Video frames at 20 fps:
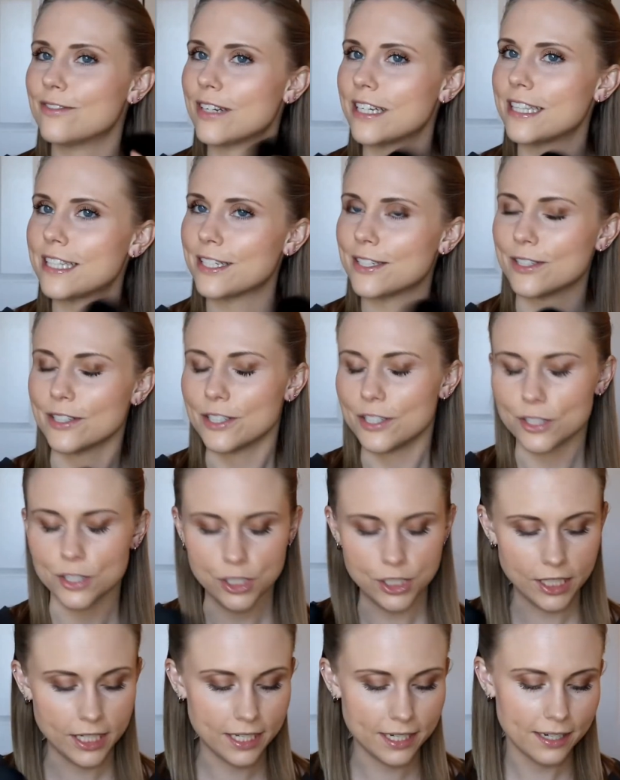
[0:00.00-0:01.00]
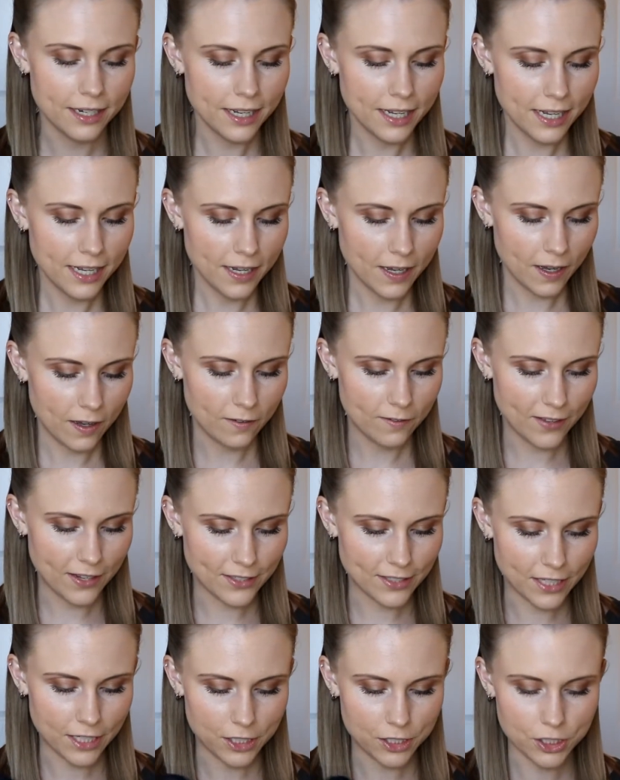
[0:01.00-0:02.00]
right there on your chin of
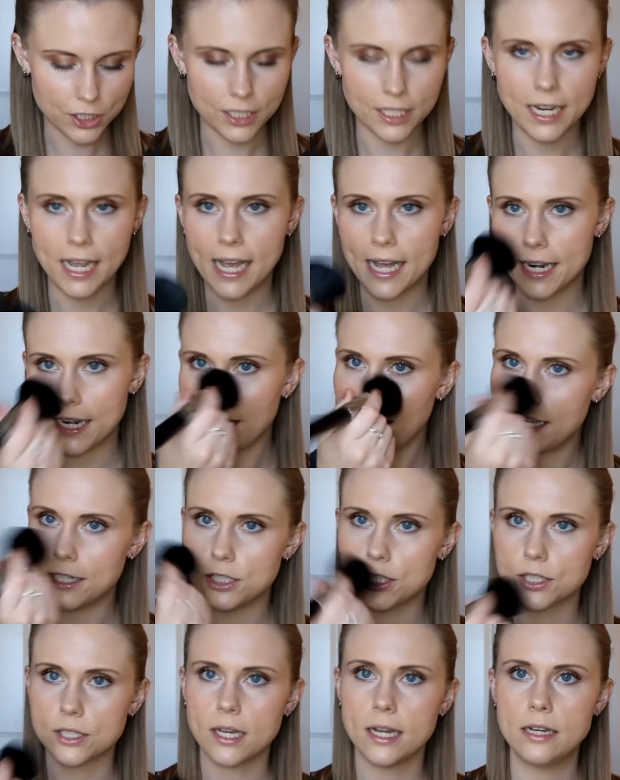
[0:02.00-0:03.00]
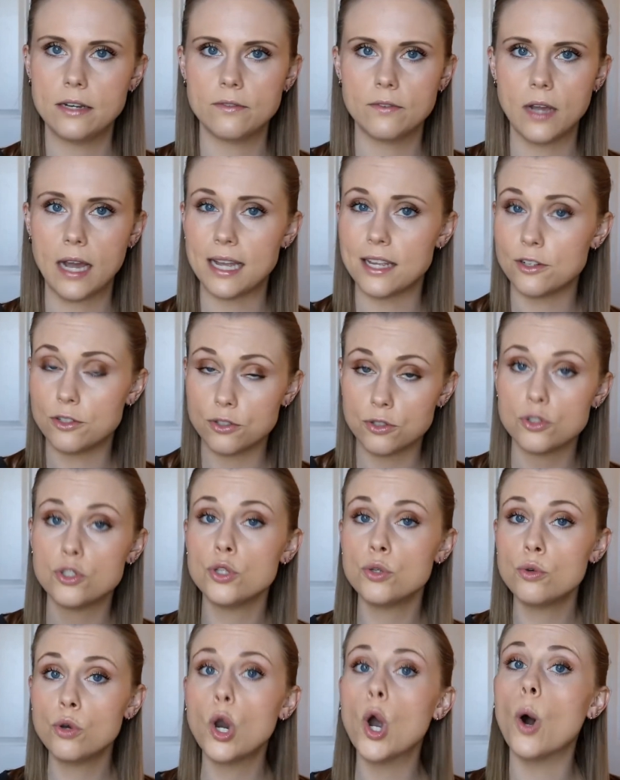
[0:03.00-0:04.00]
foundation, and I just kind of, I
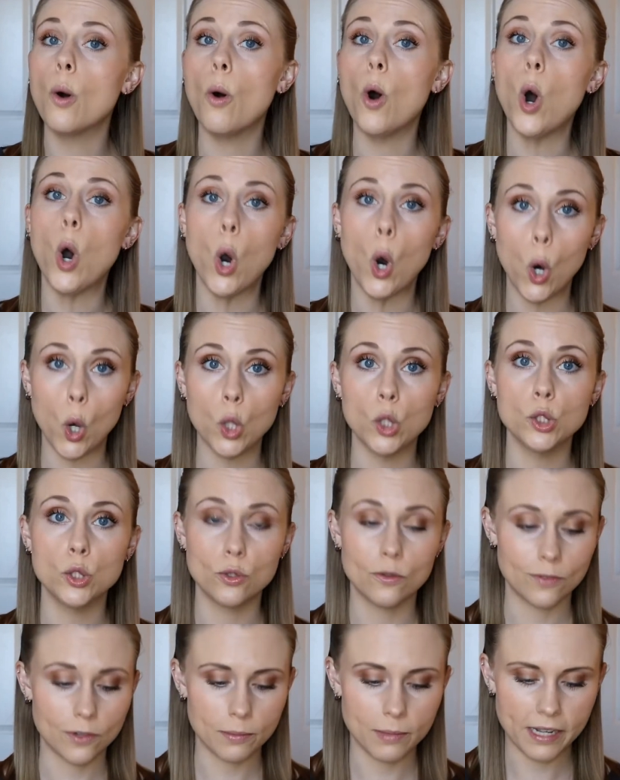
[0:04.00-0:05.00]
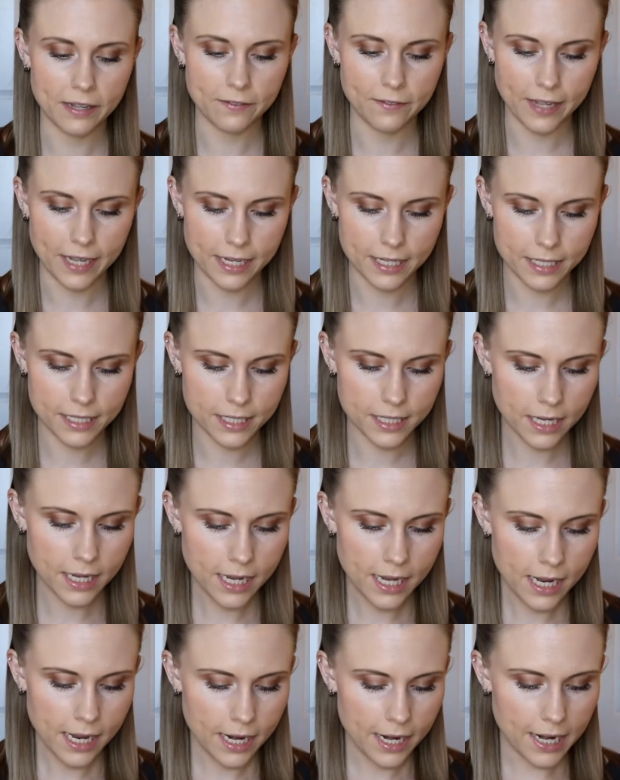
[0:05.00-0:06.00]
do go all over my face.
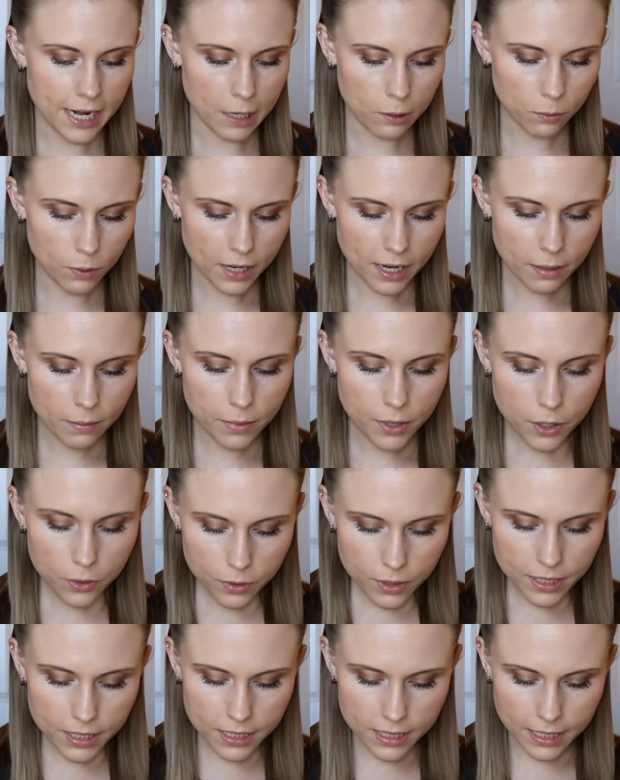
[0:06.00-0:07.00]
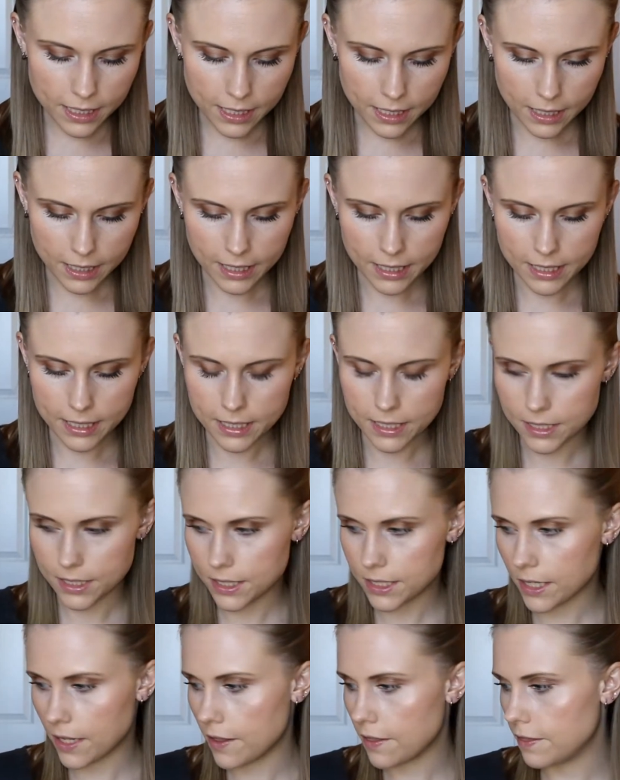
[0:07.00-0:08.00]
Now what I'm noticing
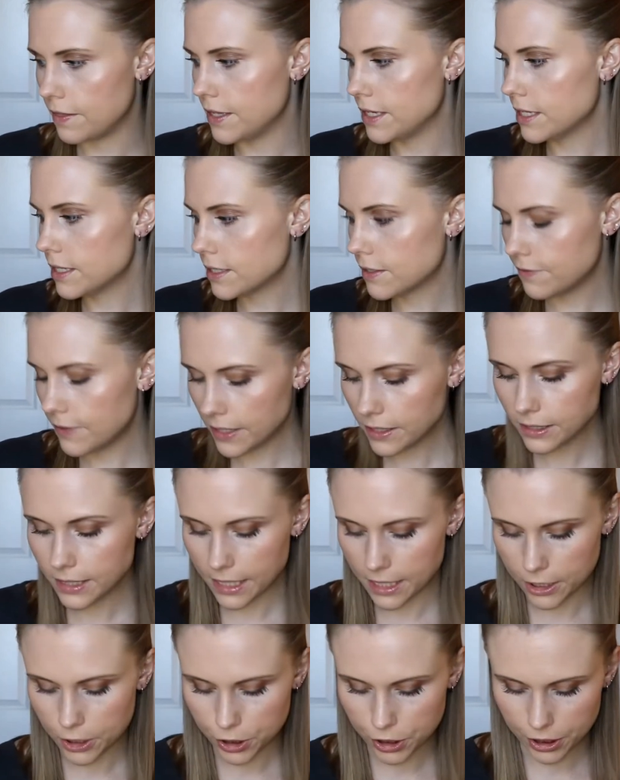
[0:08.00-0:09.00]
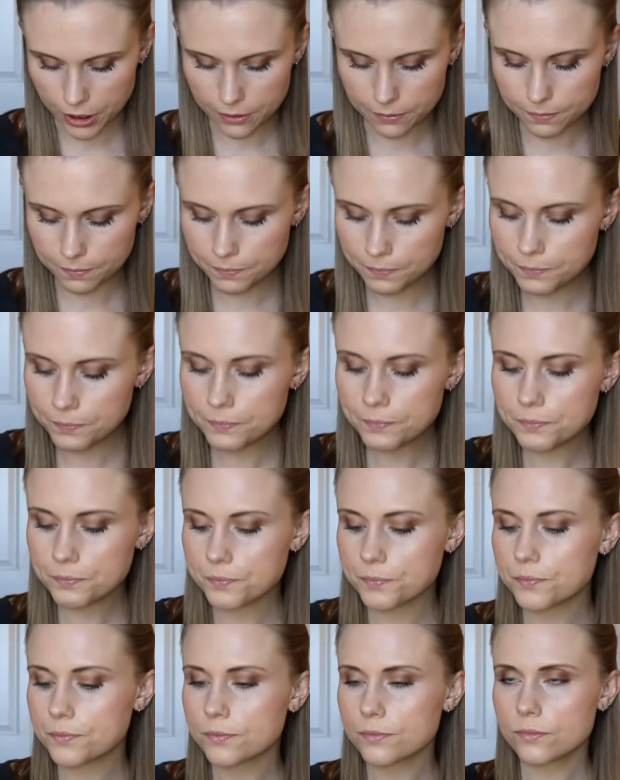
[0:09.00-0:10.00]
is this foundation,
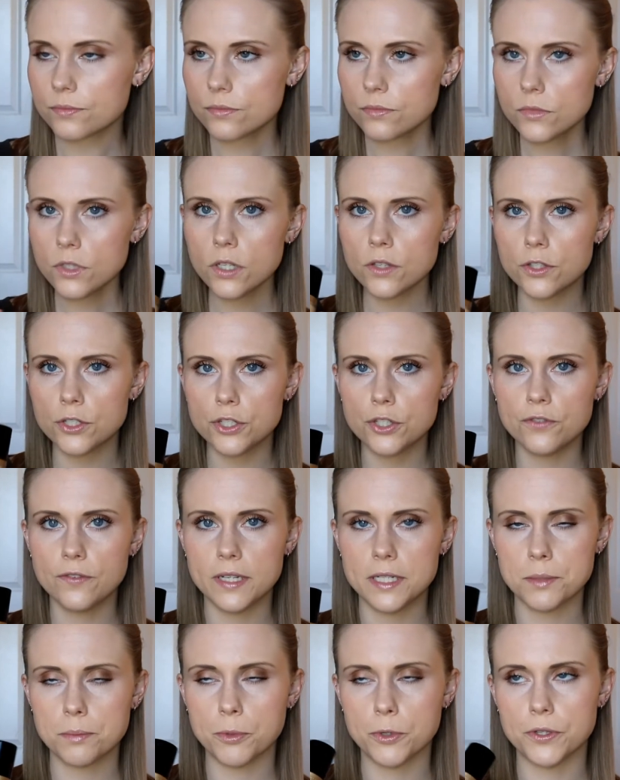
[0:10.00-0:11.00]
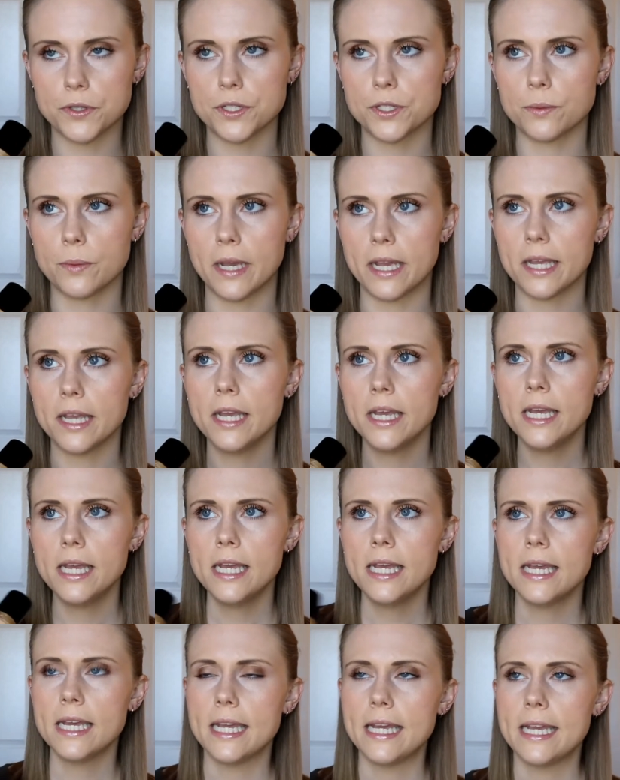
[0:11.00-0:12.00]
the Too Faced Born This Way,
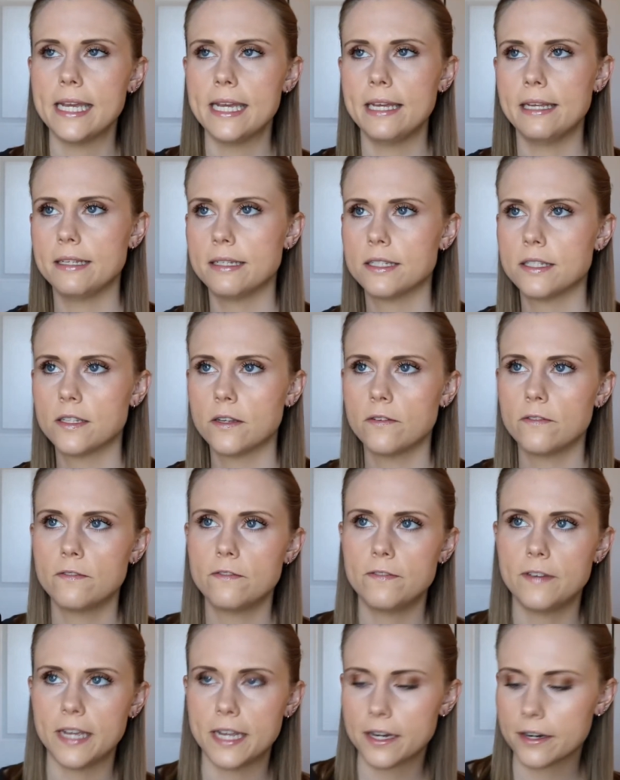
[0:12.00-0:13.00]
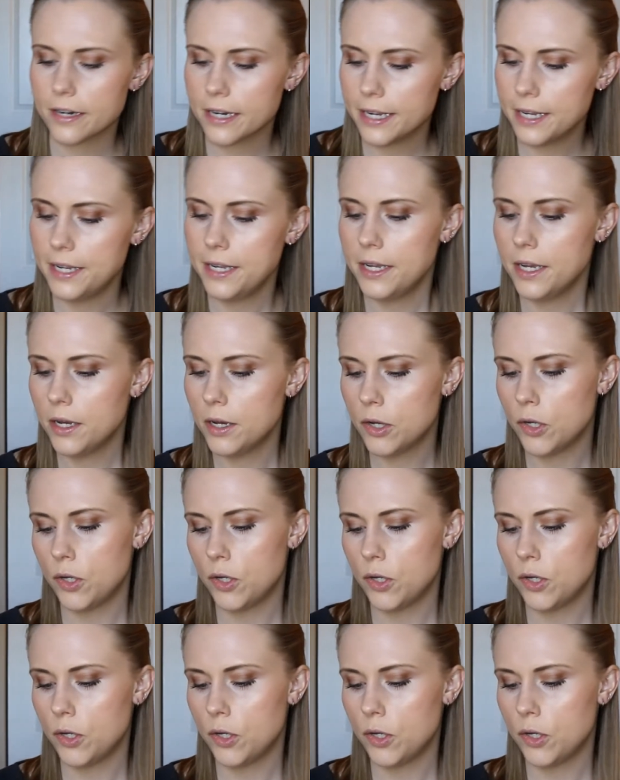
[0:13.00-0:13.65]
is very,